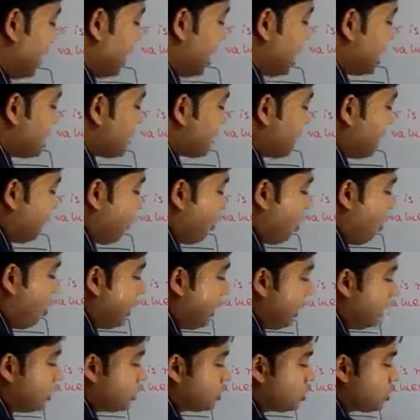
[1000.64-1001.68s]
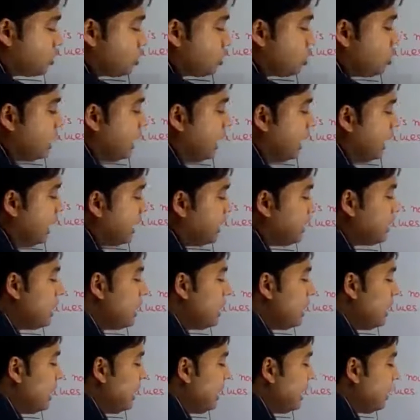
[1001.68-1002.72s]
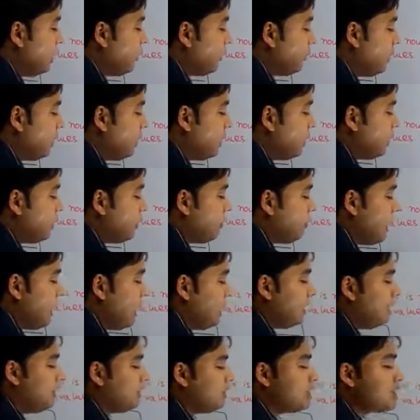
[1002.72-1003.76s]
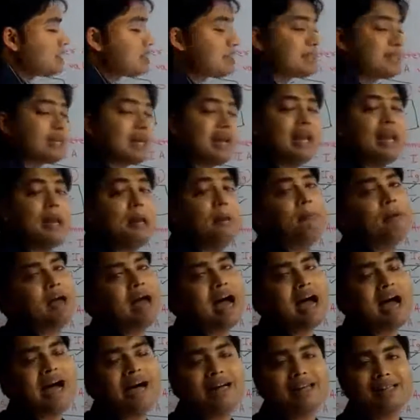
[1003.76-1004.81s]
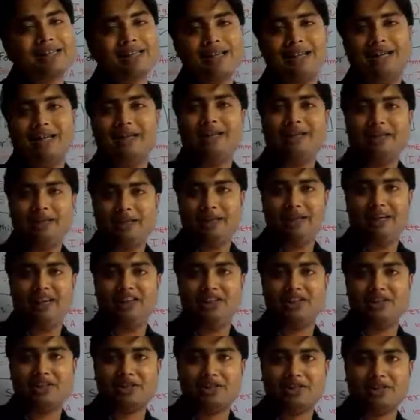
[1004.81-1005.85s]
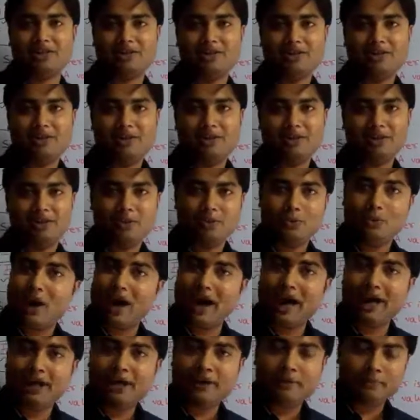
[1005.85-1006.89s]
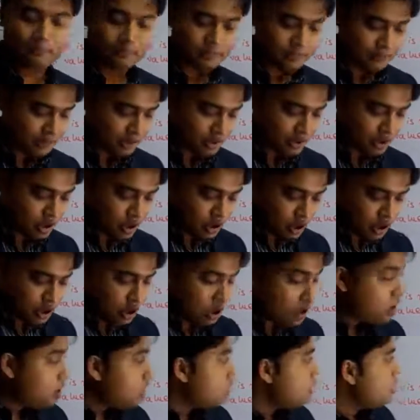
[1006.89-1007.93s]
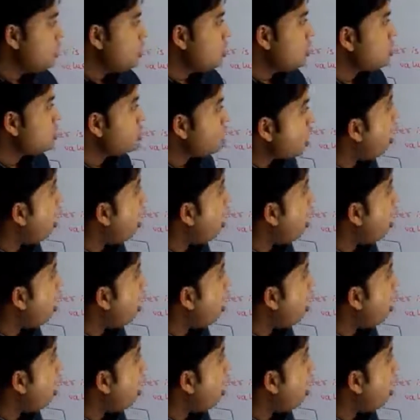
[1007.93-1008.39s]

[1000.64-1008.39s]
is flowing through it. It will remain the same as it is. Right? So